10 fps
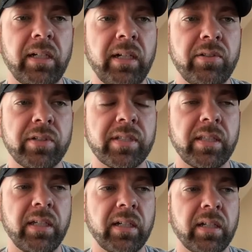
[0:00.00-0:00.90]
I just
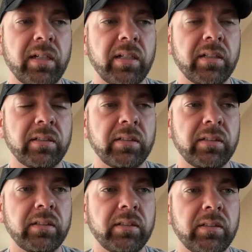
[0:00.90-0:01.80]
think
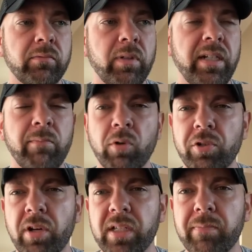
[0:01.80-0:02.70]
we need more
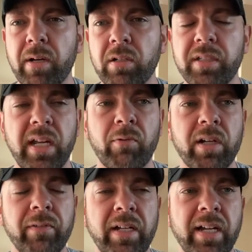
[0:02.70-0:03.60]
transparency.
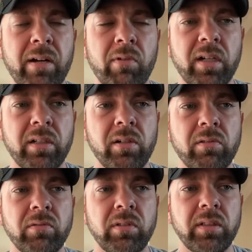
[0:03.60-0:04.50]
I
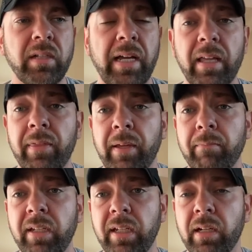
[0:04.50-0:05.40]
think
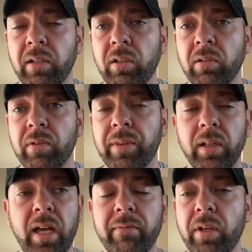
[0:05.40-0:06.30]
me and along with a
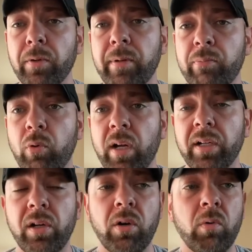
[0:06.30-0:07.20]
lot of other people want
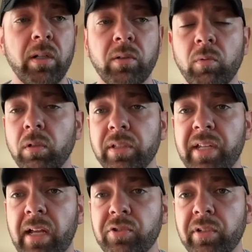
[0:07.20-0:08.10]
to know what in the world is
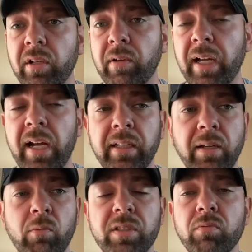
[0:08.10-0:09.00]
actually going on,
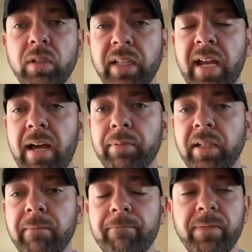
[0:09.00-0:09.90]
like what's really happening.